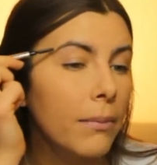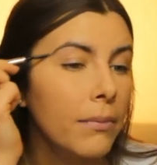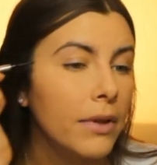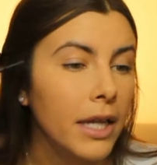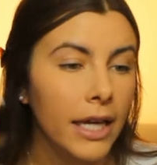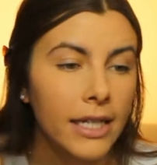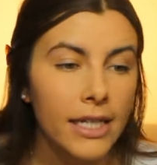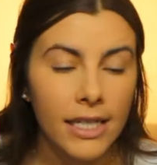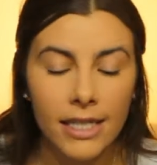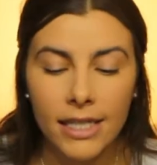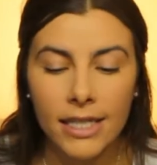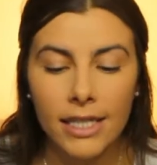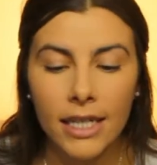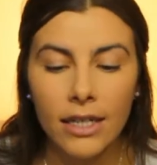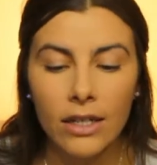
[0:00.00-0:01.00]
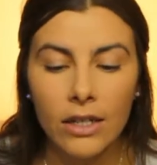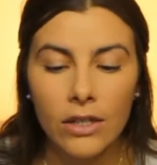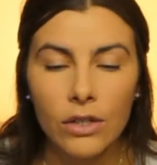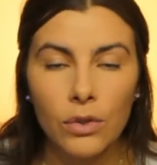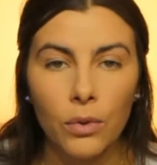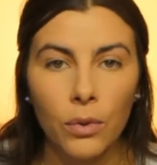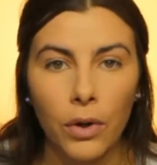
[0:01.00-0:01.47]
blending
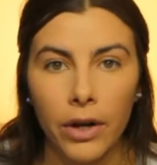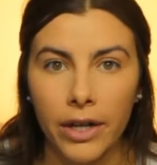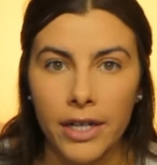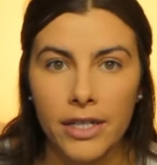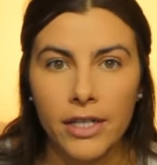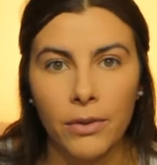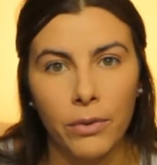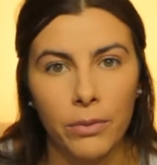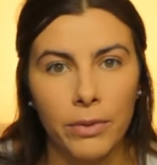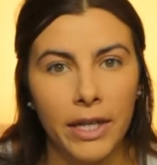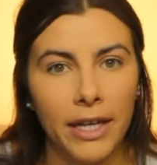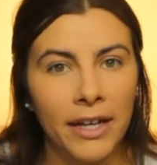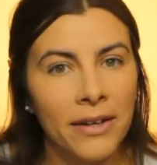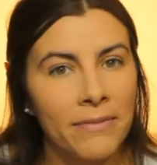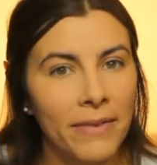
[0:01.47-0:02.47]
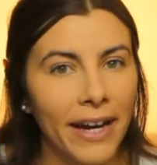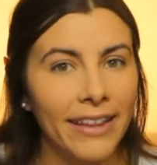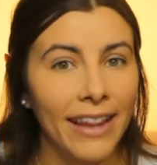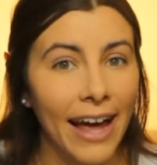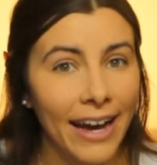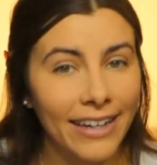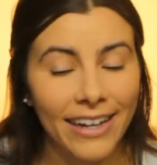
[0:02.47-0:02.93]
skills, or I guess it would be my
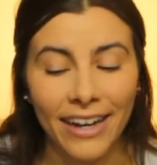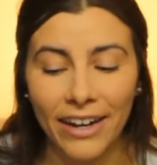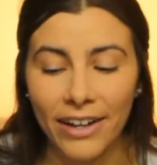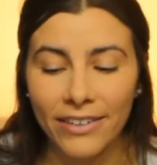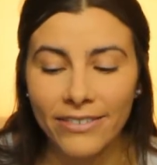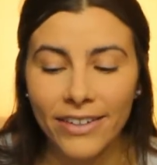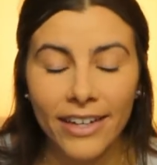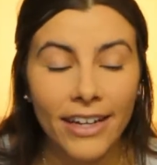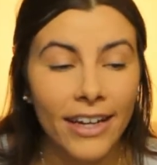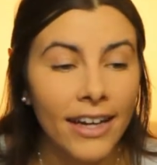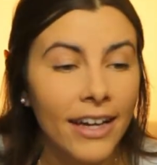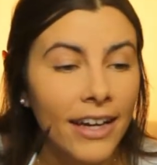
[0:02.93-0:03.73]
lack of.